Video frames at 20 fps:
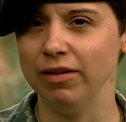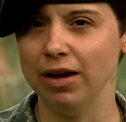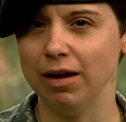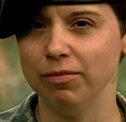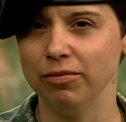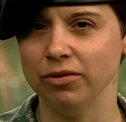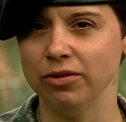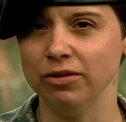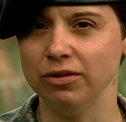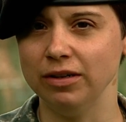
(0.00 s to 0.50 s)
the
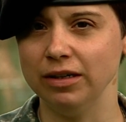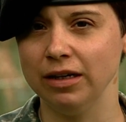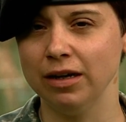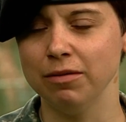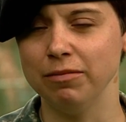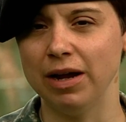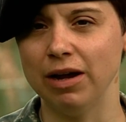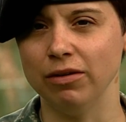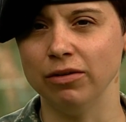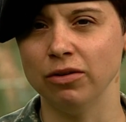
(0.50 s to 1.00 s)
opportunity to
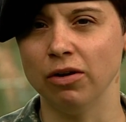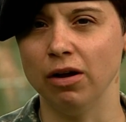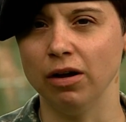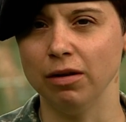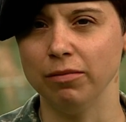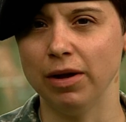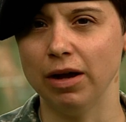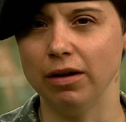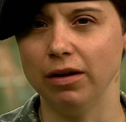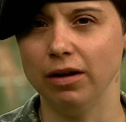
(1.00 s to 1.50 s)
come out and talk
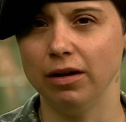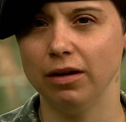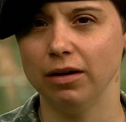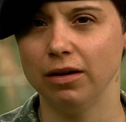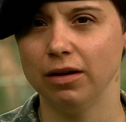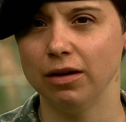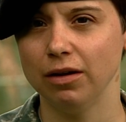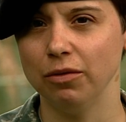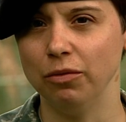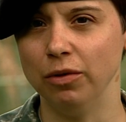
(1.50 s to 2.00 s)
about it,
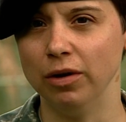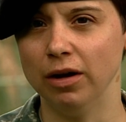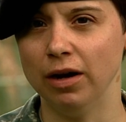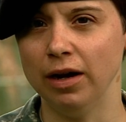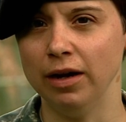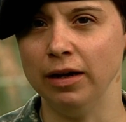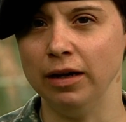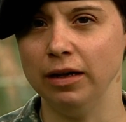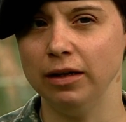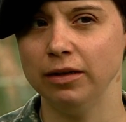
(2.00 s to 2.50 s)
where
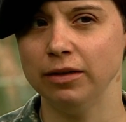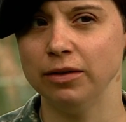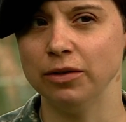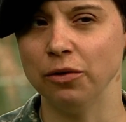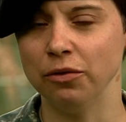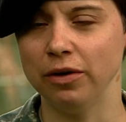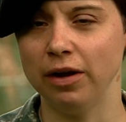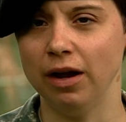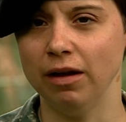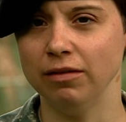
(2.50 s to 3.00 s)
I
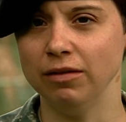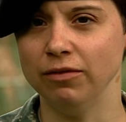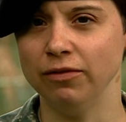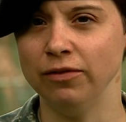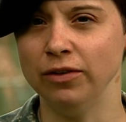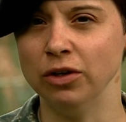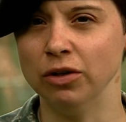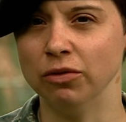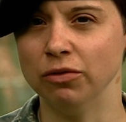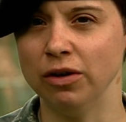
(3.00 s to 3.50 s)
don't have to
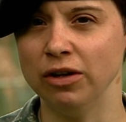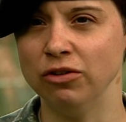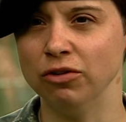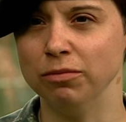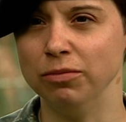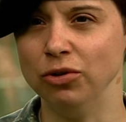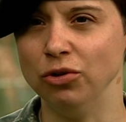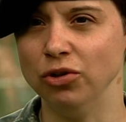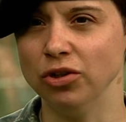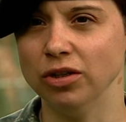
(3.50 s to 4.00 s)
fear
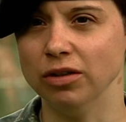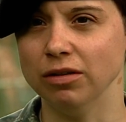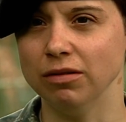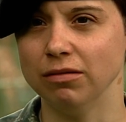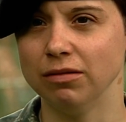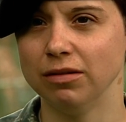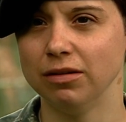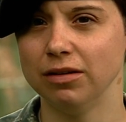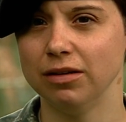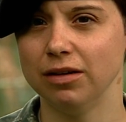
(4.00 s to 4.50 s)

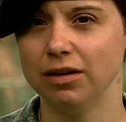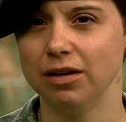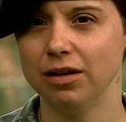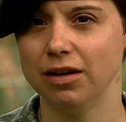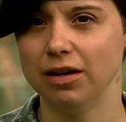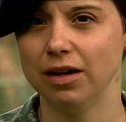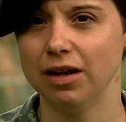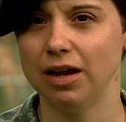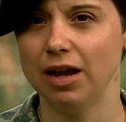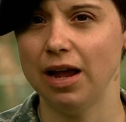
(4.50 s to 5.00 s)
retribution.
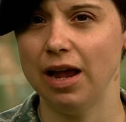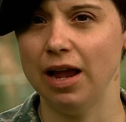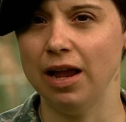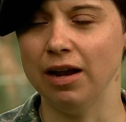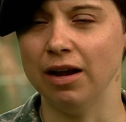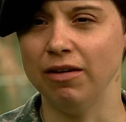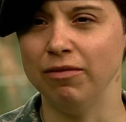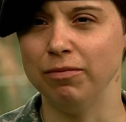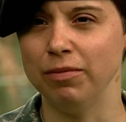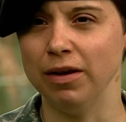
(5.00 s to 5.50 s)

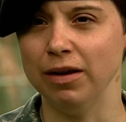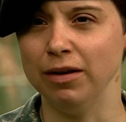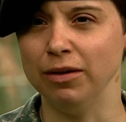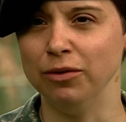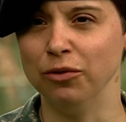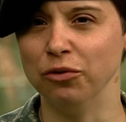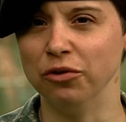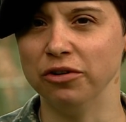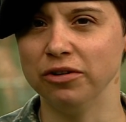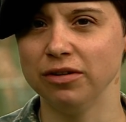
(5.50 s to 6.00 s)
And I've been
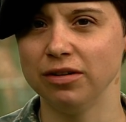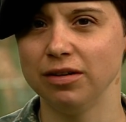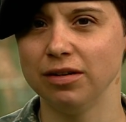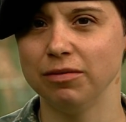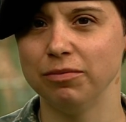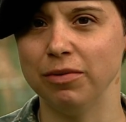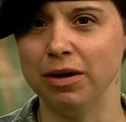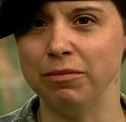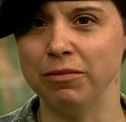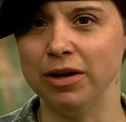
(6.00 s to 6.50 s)

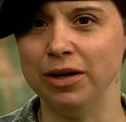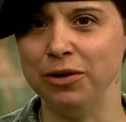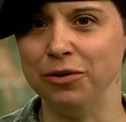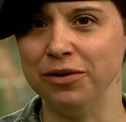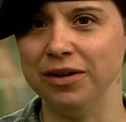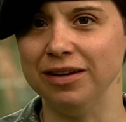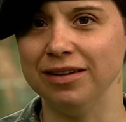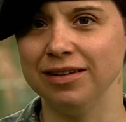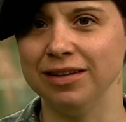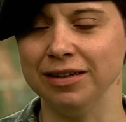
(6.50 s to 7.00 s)
endorsed by my
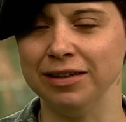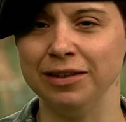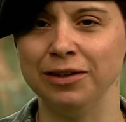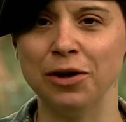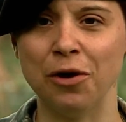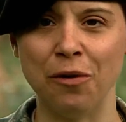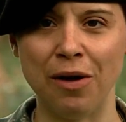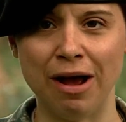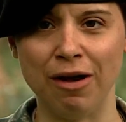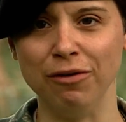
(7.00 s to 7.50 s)
unit to
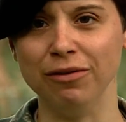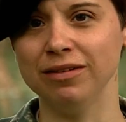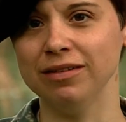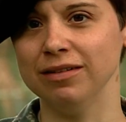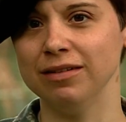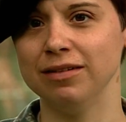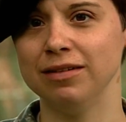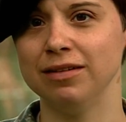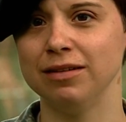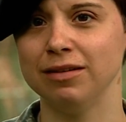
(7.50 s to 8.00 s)
go out
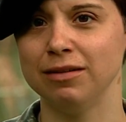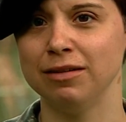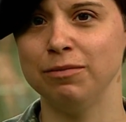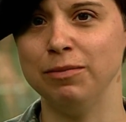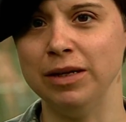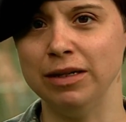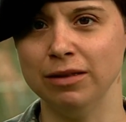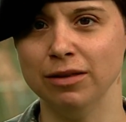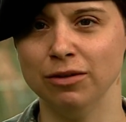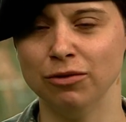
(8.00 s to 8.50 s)
and
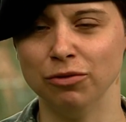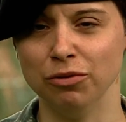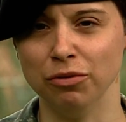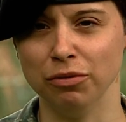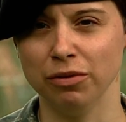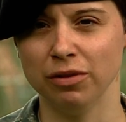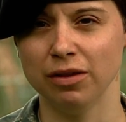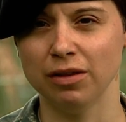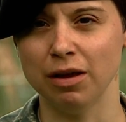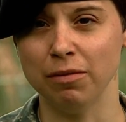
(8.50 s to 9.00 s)
speak the
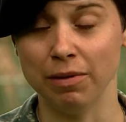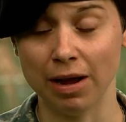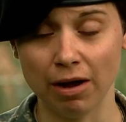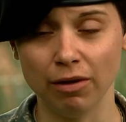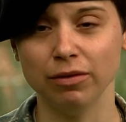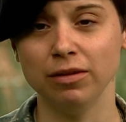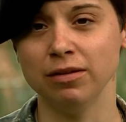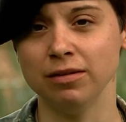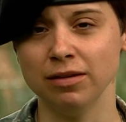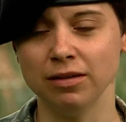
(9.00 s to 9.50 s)
truth
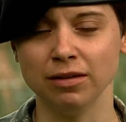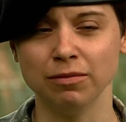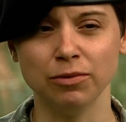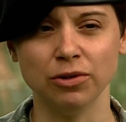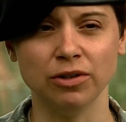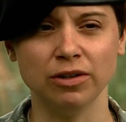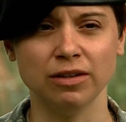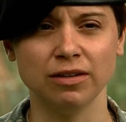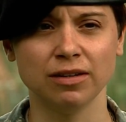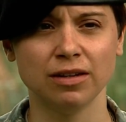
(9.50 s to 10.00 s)
about this
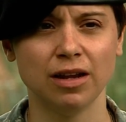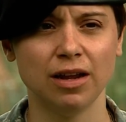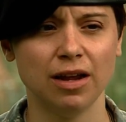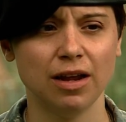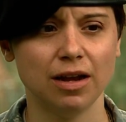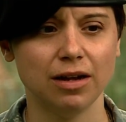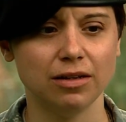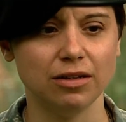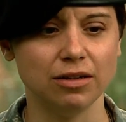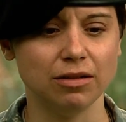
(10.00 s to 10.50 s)
experience,
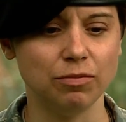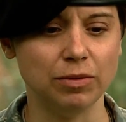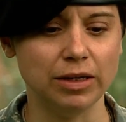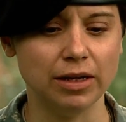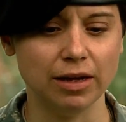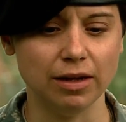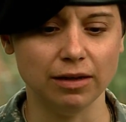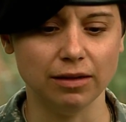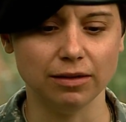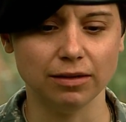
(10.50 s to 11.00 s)
just
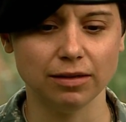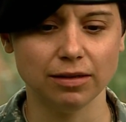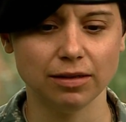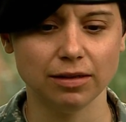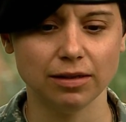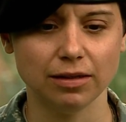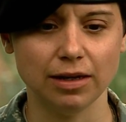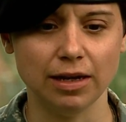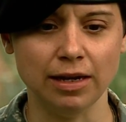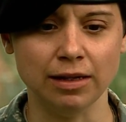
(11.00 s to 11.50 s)

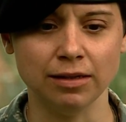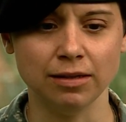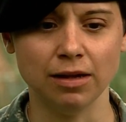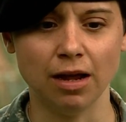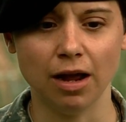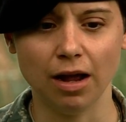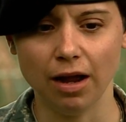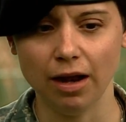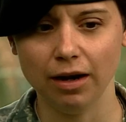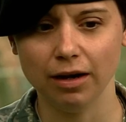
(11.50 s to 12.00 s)
because it's
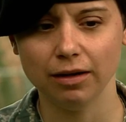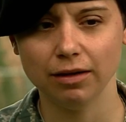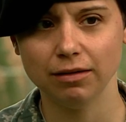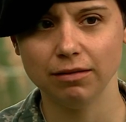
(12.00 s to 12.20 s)
not